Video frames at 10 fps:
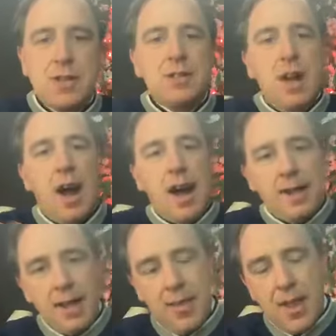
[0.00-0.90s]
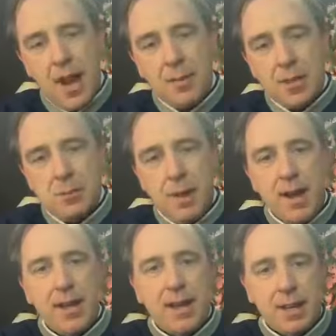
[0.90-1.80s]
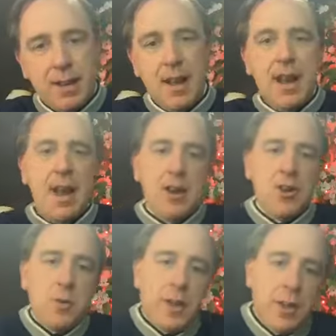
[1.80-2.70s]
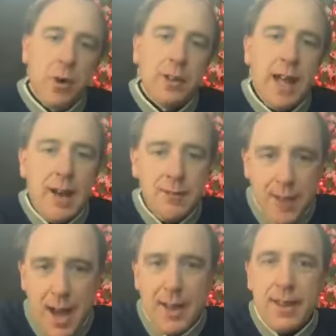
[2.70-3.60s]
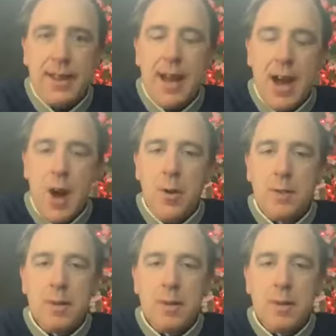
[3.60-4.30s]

st- uh, and and then I'm expanding and and doing whole Lehigh Valley now and